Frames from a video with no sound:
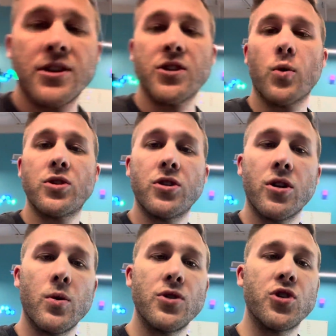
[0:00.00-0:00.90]
So what you
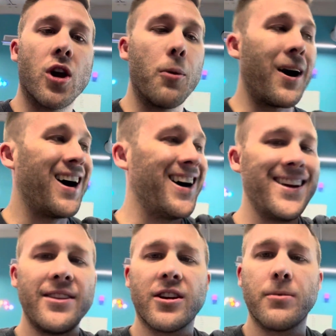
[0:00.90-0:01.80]
do is you go
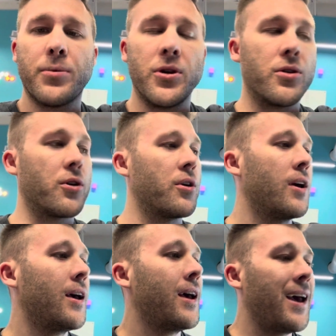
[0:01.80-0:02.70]
behind the computer
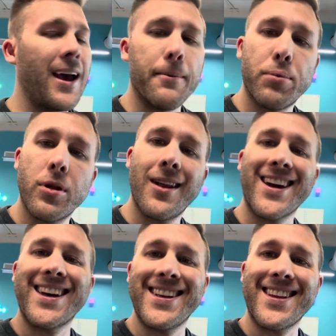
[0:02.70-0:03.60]
and
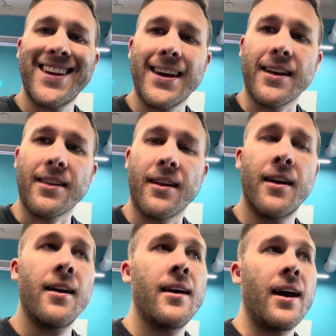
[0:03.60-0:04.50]
plug it in,
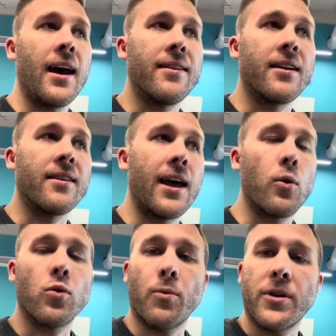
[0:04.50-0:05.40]
and then that
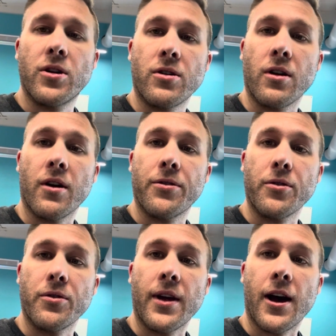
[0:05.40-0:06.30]
one will be turned on
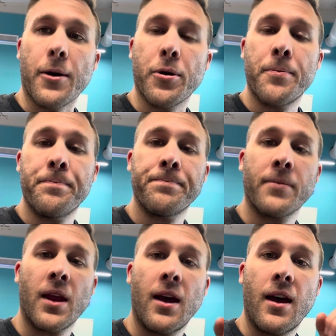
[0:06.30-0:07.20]
through the app.
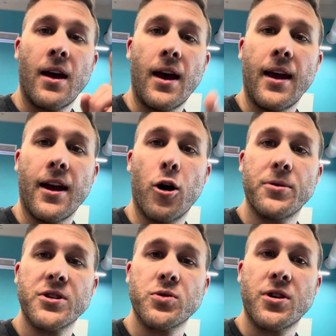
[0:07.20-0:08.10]
Hey, hope
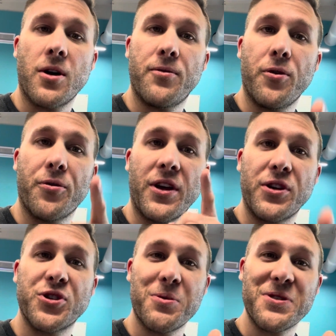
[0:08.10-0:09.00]
this was helpful. Thank
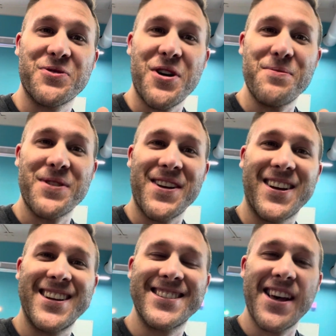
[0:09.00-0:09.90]
you so much for helping out in
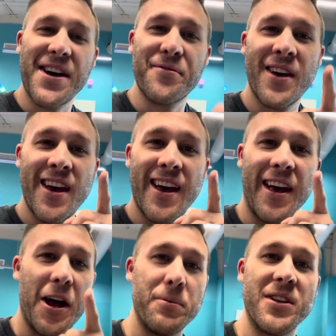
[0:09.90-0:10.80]
Kids Life
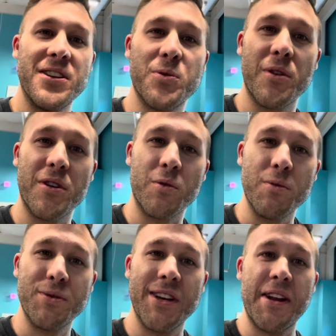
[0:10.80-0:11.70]
and helping us with our
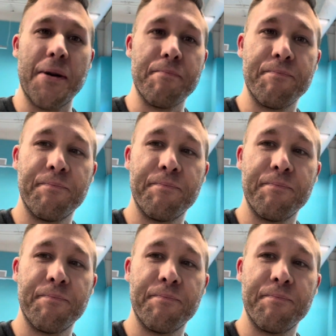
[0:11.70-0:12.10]
room setup.